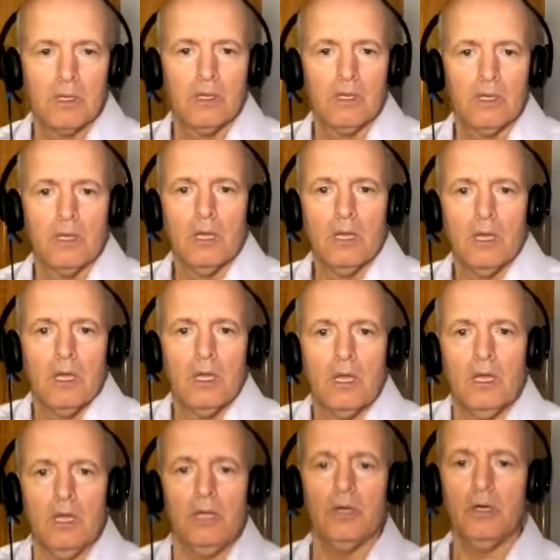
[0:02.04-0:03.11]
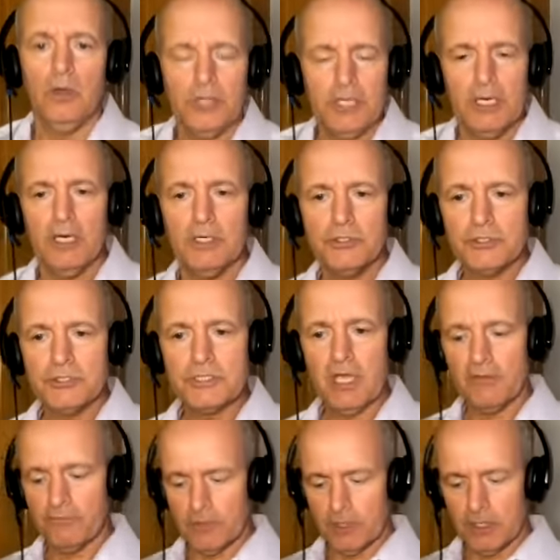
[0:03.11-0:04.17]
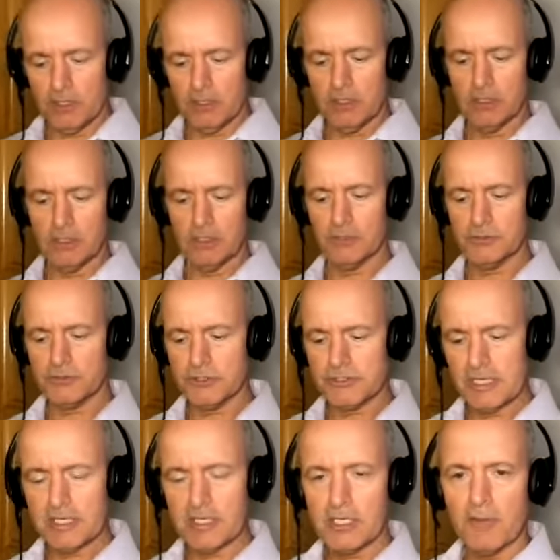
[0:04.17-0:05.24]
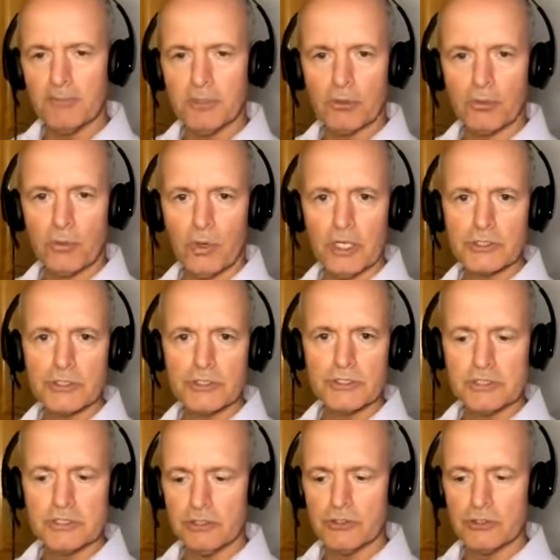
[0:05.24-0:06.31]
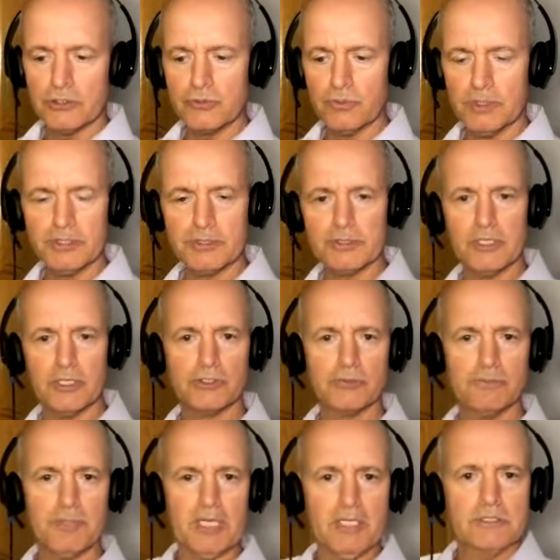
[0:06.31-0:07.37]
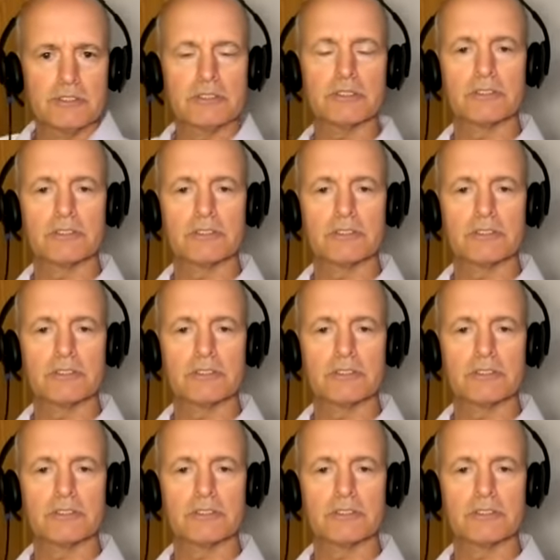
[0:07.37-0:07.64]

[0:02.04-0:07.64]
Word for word: Morning. Okay, I just have uh, just had a couple of questions, and I just wanted to touch base.